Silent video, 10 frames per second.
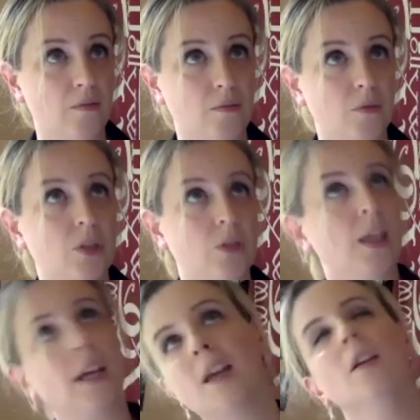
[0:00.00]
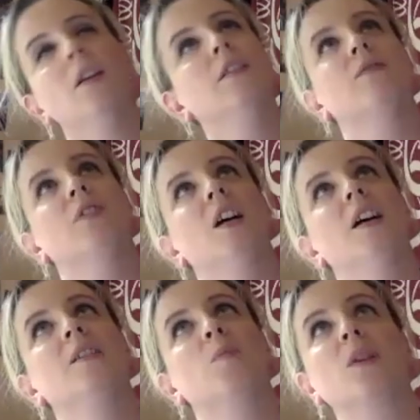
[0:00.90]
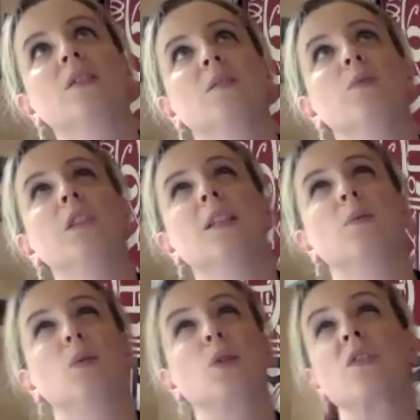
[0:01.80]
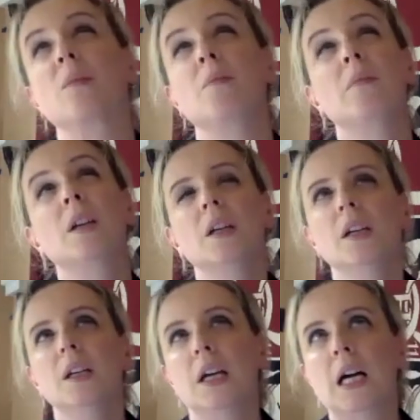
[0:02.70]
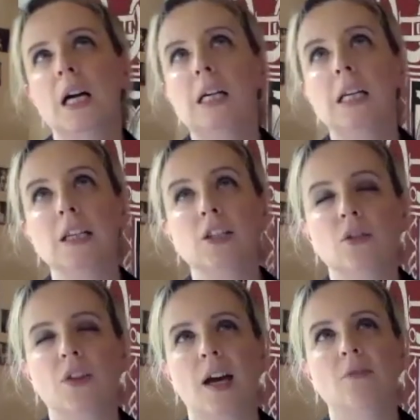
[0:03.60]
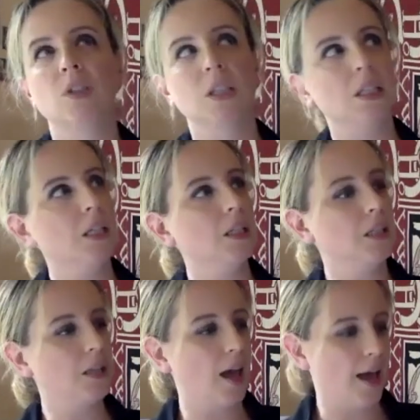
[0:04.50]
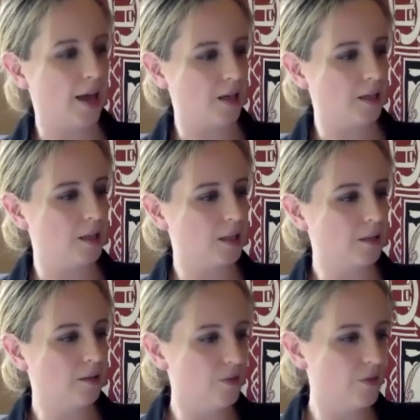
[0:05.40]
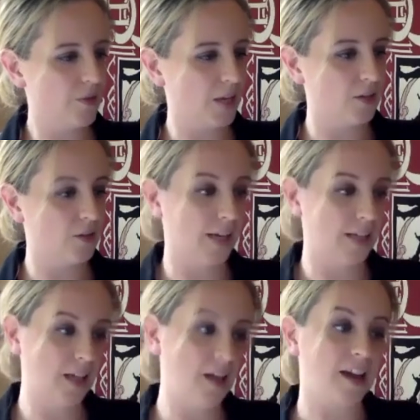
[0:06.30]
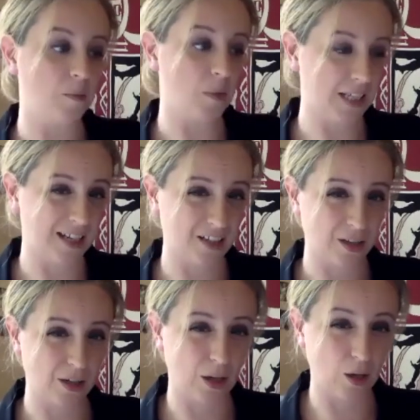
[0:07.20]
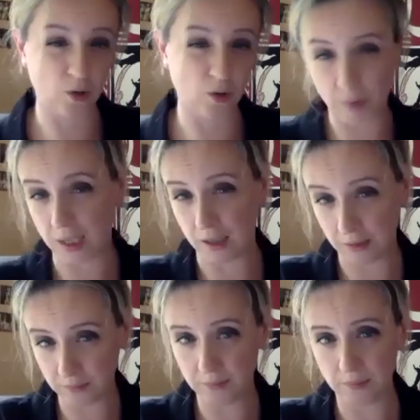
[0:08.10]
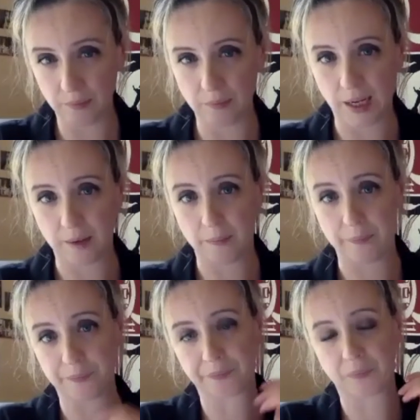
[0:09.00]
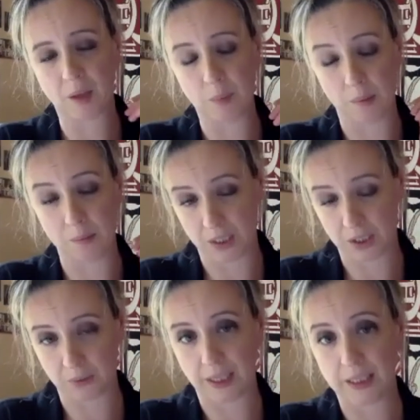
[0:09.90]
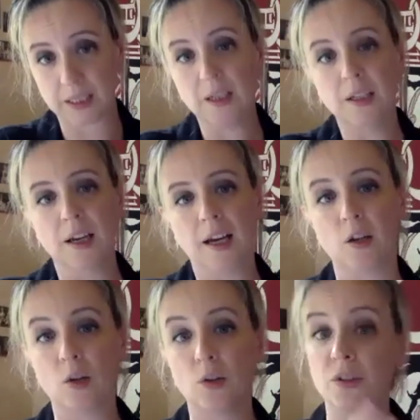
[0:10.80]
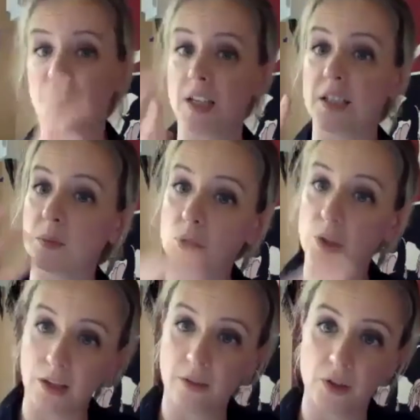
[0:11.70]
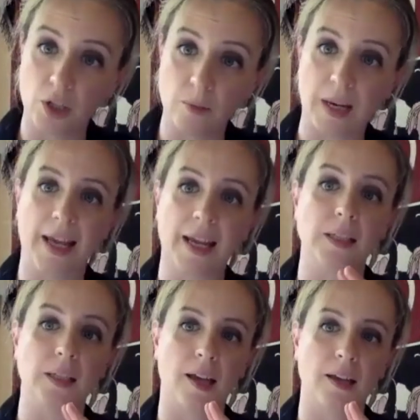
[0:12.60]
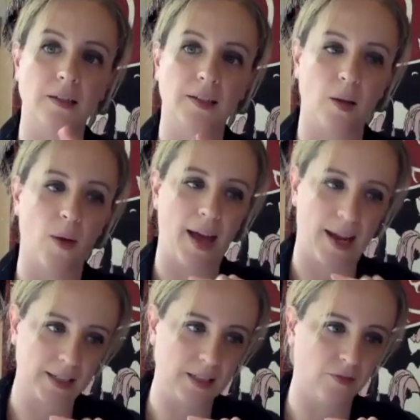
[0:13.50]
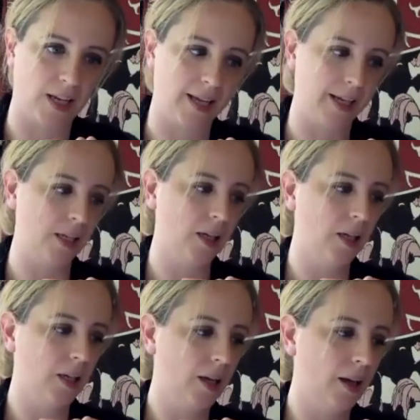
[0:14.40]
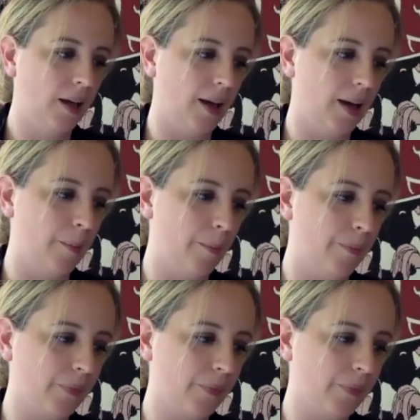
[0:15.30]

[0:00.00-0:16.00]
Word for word: doing it first because it, this was sort of the early 2000s and theatre at that time had had a, a lot of money um, pumped into it and a lot of theatres were looking for new plays and they were actively um,